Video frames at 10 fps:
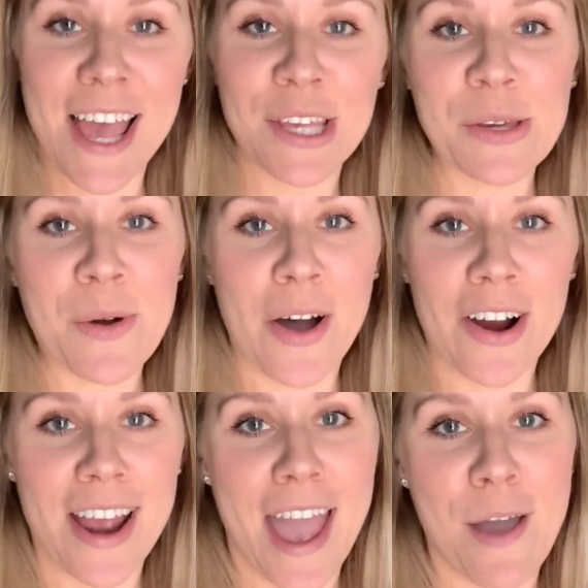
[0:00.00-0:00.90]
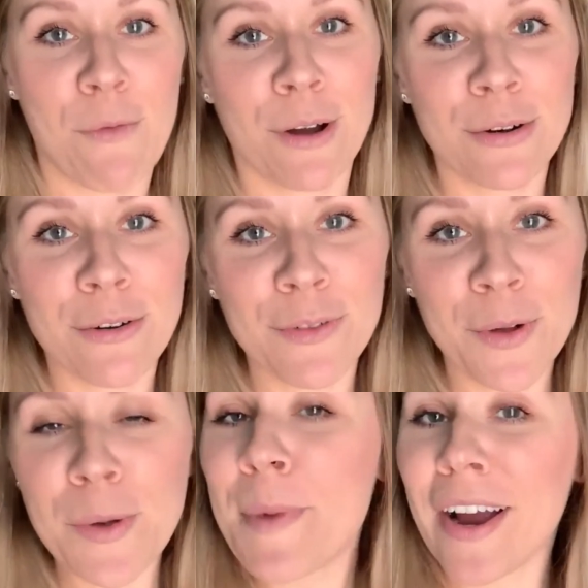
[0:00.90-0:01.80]
You are
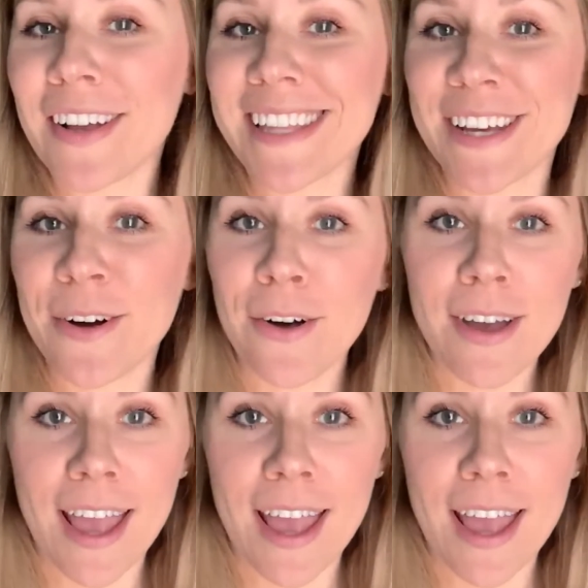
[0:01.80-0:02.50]
Congratulations. a paralegal,